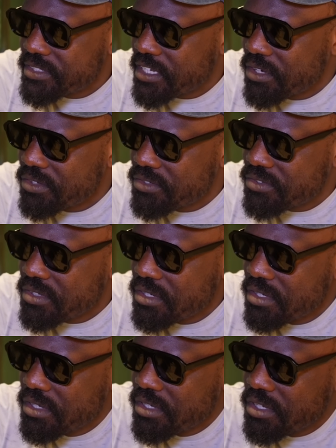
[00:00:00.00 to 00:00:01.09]
he goes,
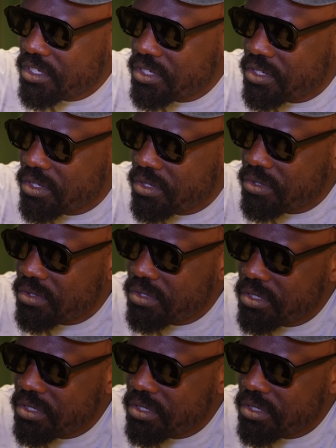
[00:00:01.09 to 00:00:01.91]
you know,